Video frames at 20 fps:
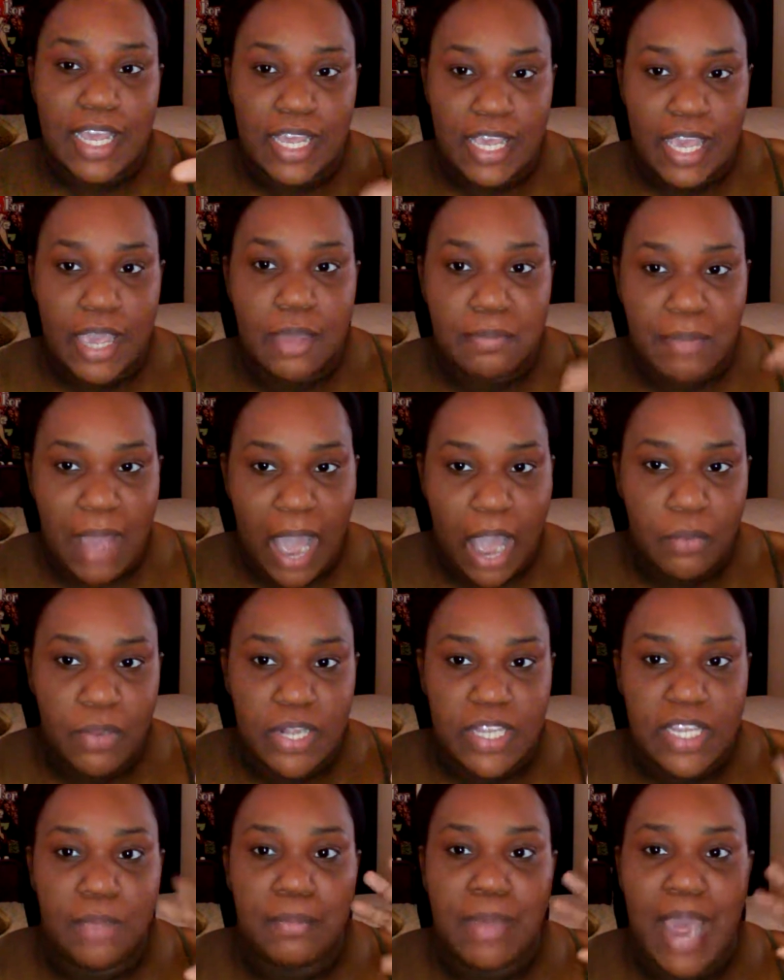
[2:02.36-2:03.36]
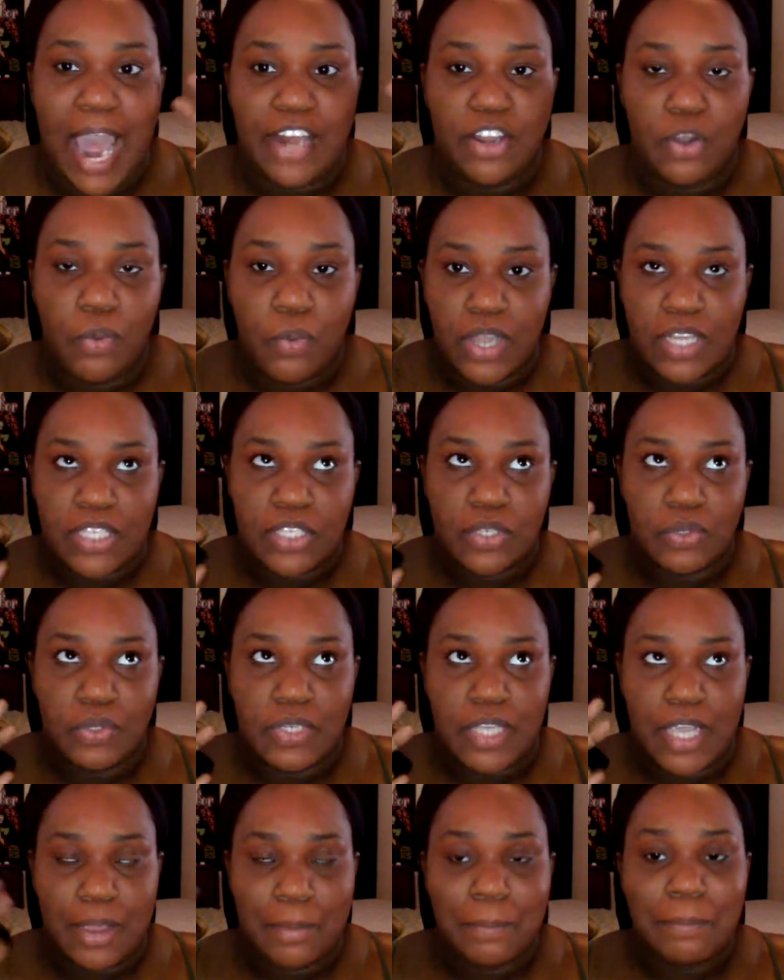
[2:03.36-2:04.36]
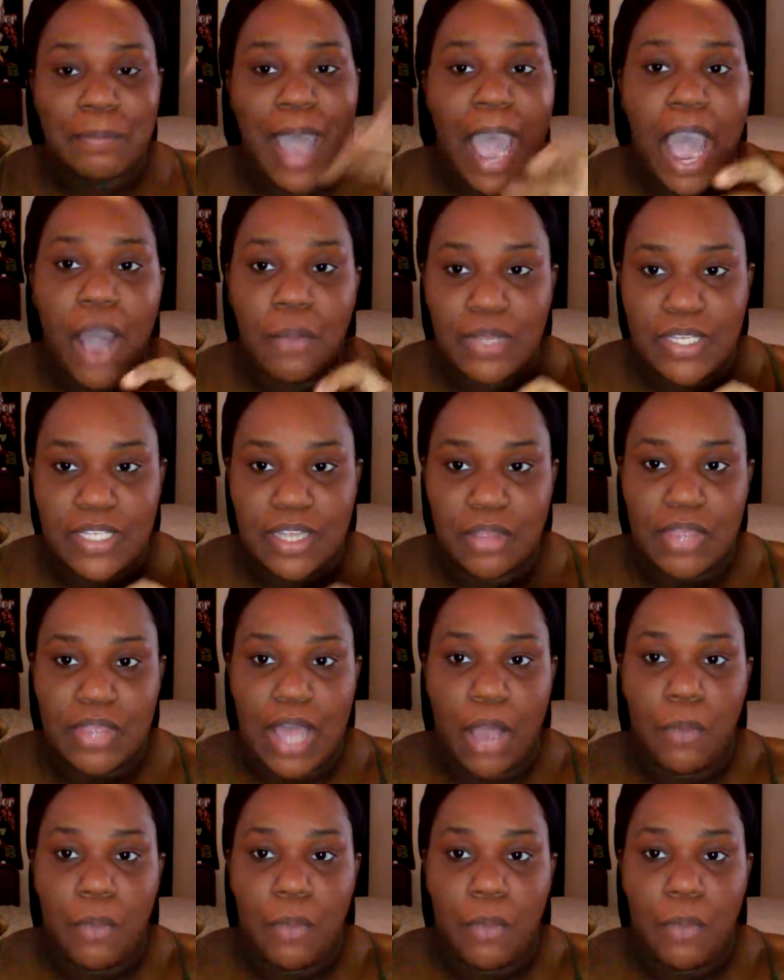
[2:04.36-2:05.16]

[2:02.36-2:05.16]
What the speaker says: I could get by with it, but I don't want to get by with something.